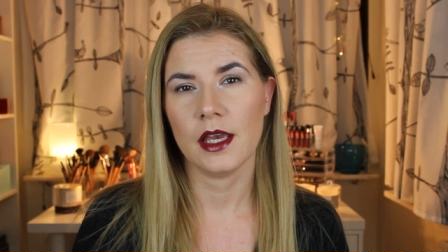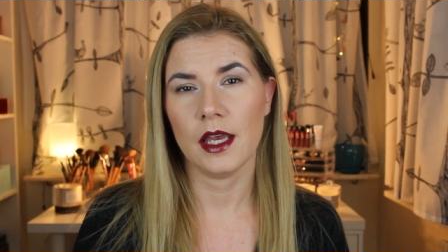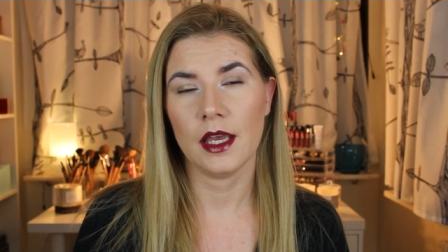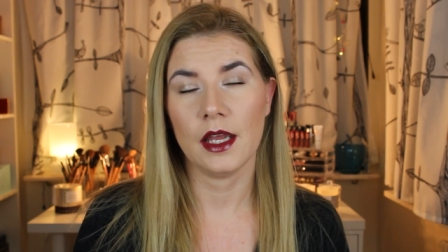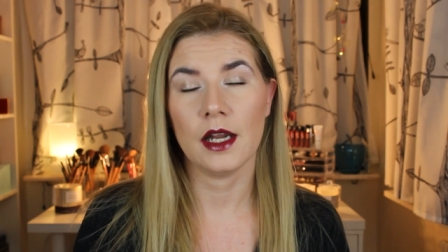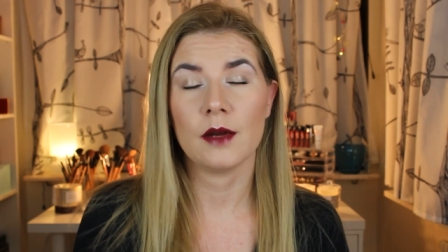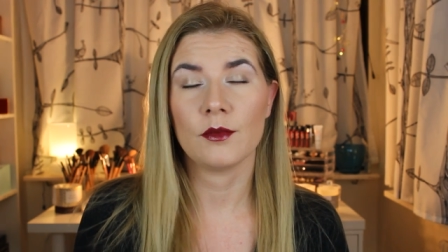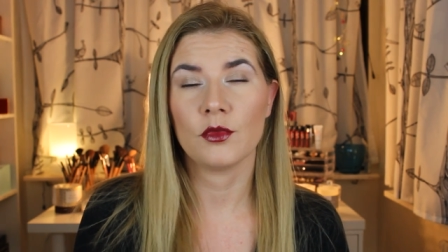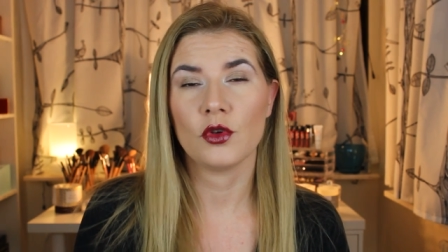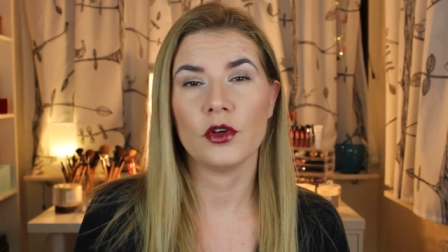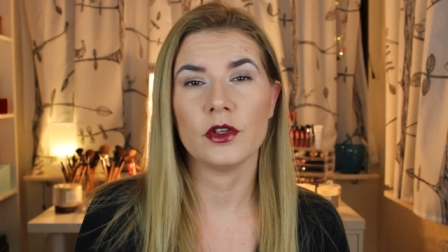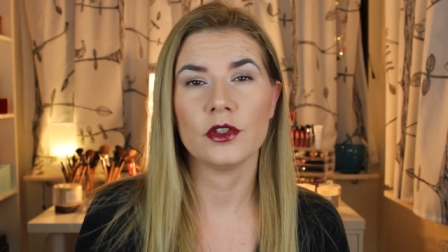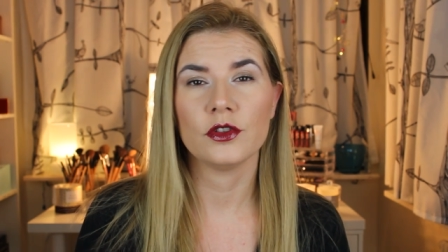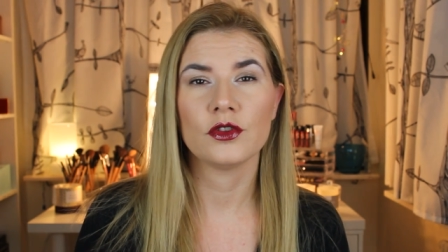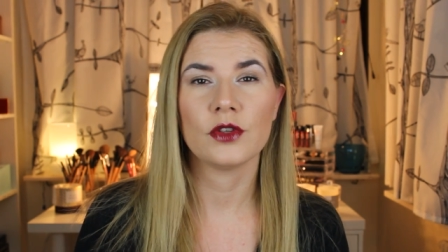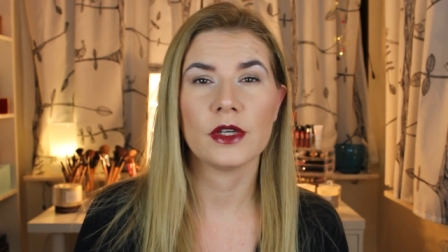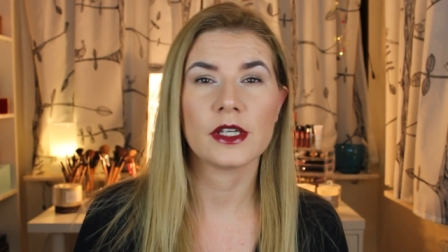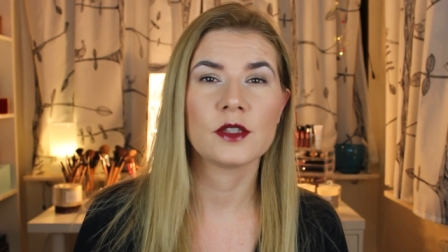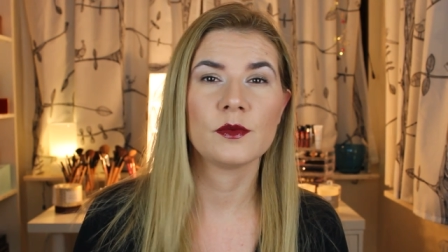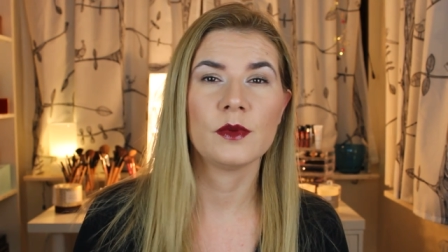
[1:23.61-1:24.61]
and I'm going
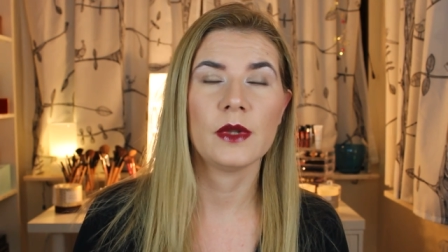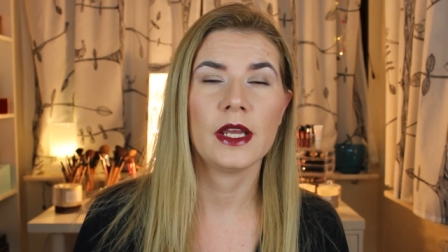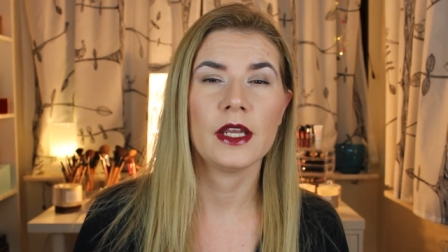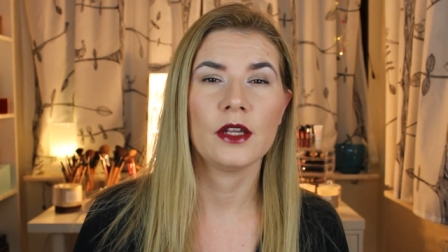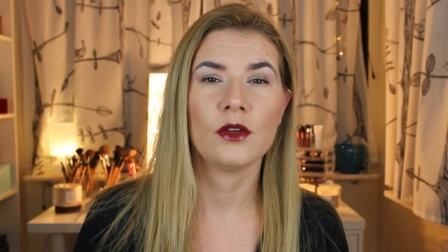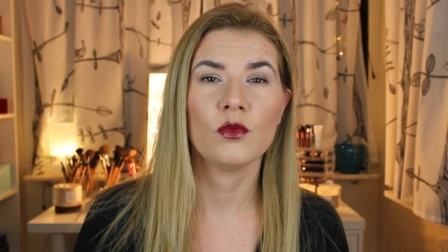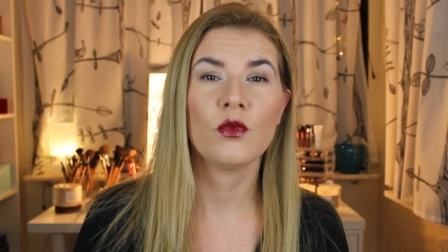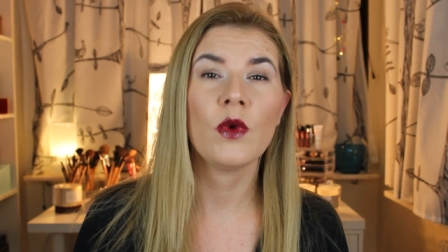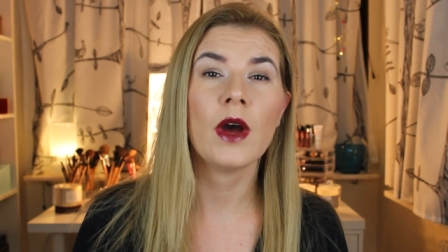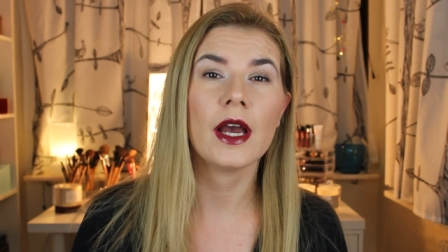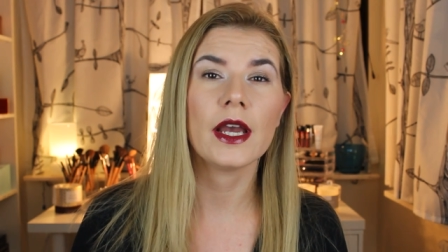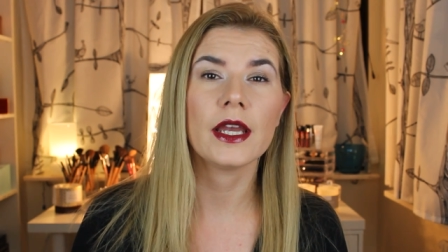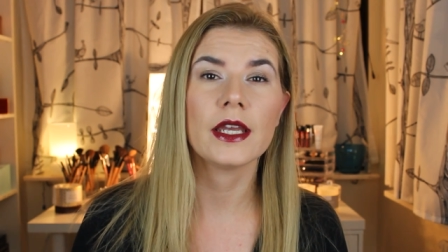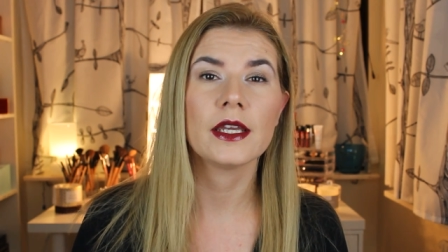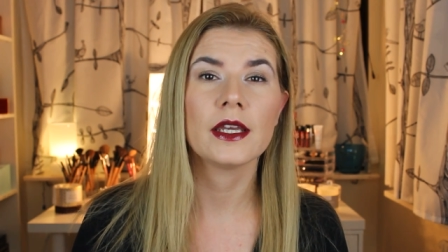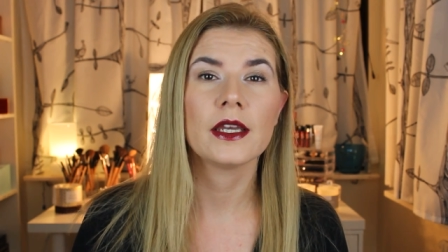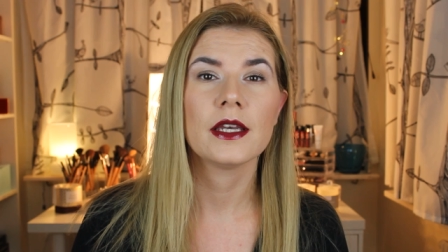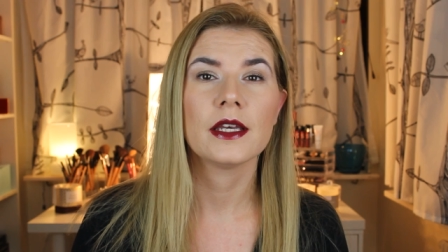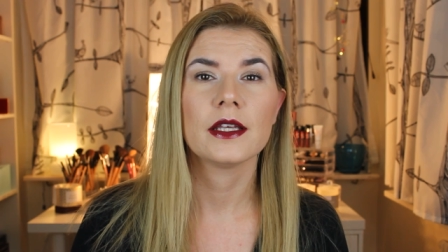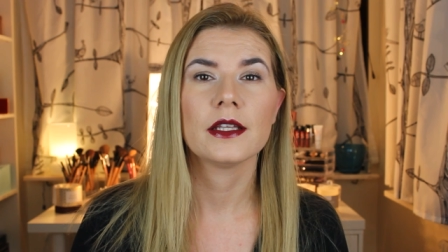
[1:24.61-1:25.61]
to explain
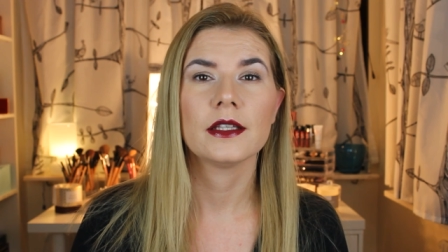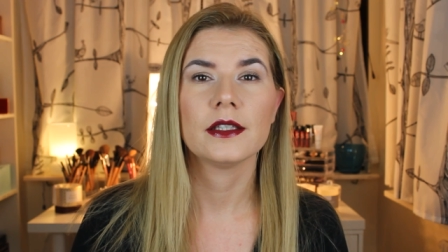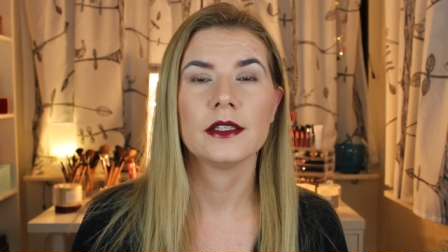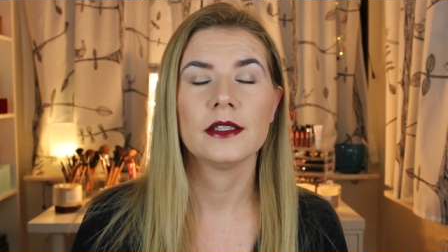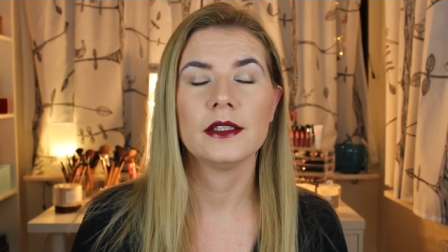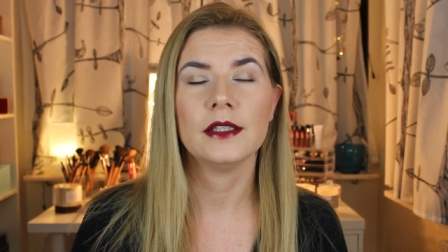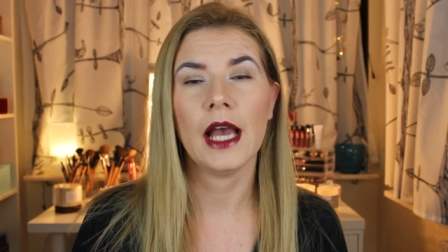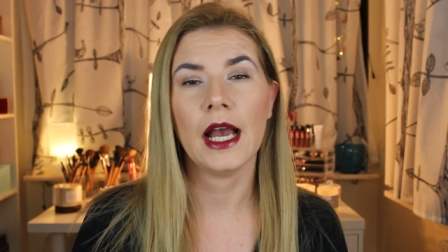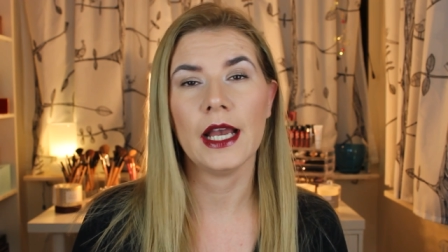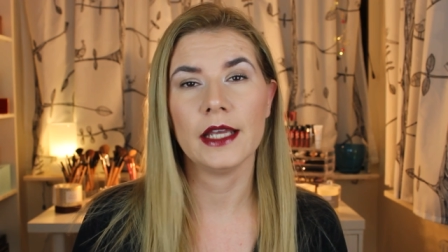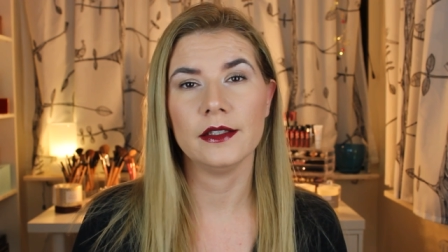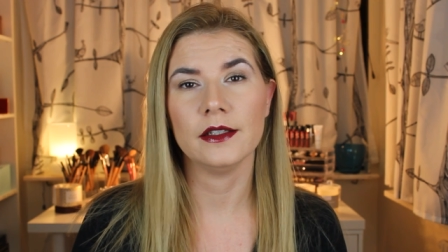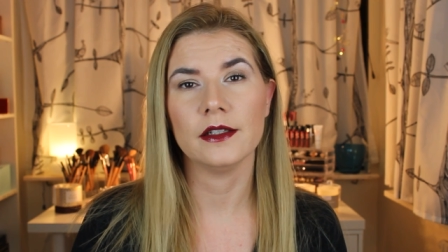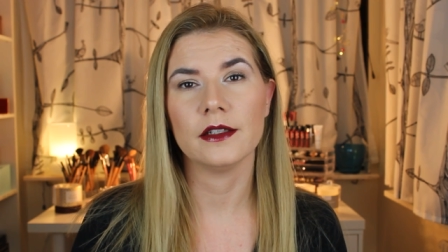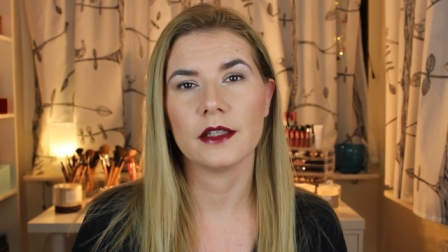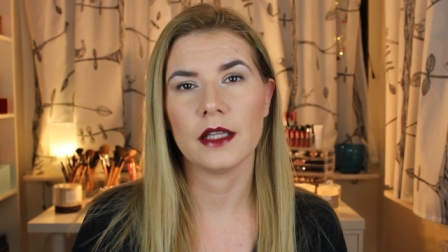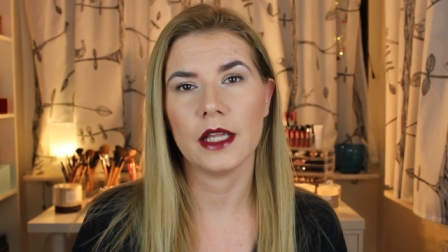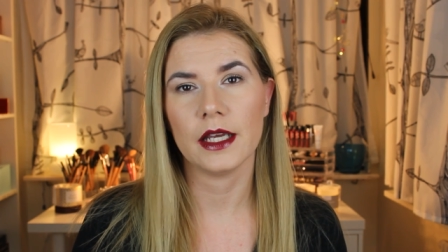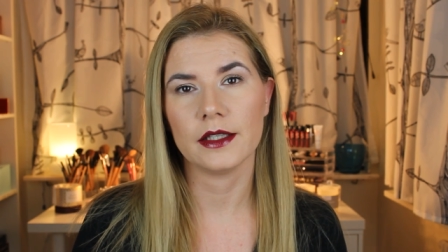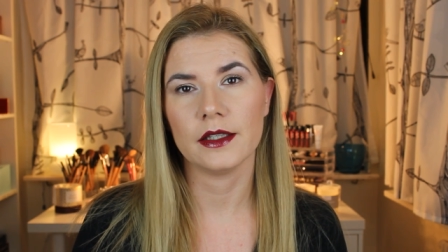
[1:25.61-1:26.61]
why I
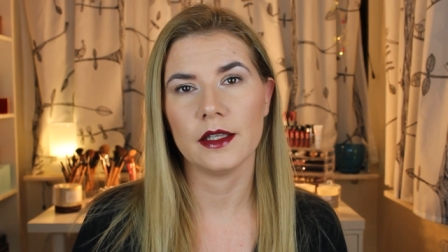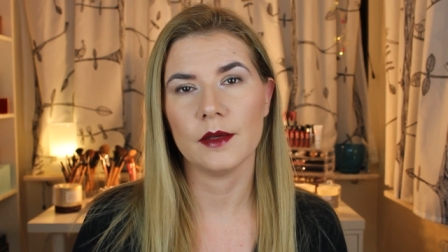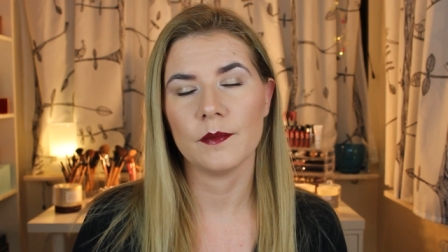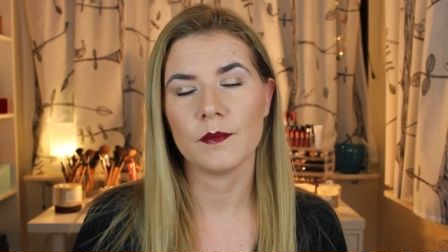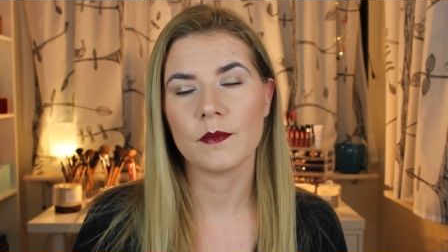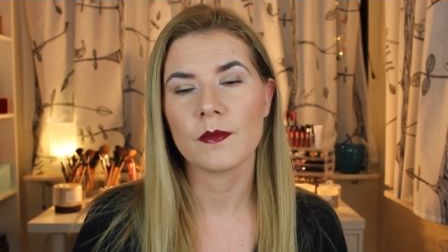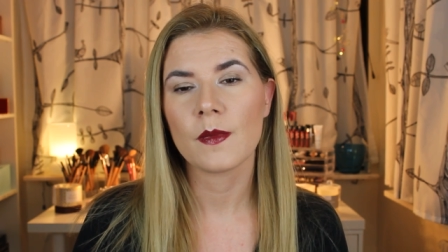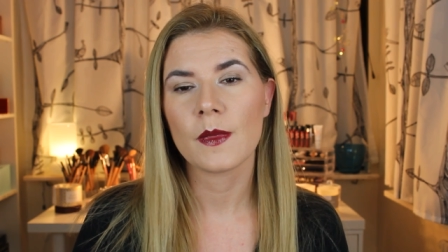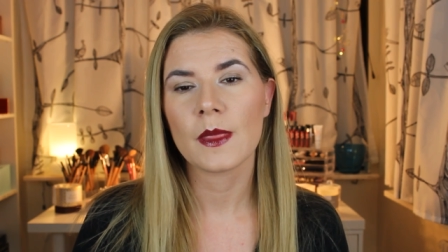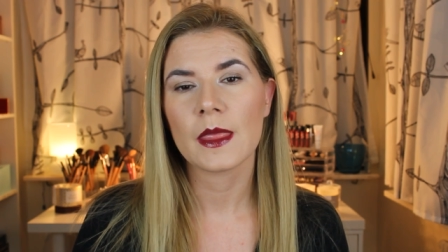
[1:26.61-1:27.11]
didn't like them.